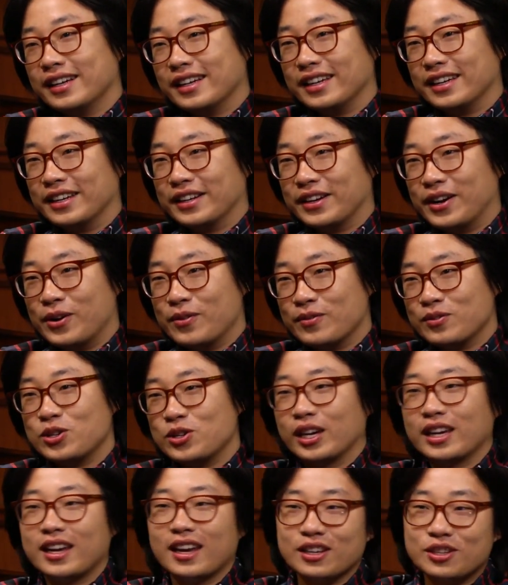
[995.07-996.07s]
You know,
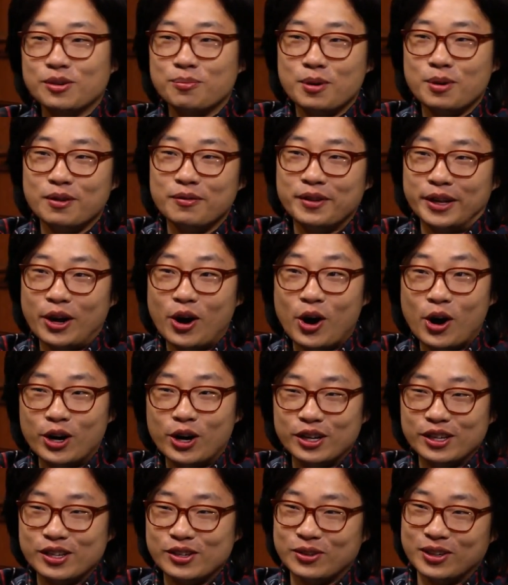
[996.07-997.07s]
Jian-Yang's a bit of an
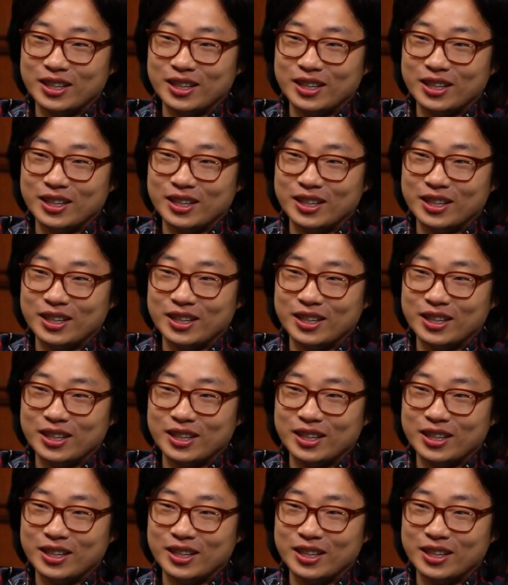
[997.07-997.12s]
artist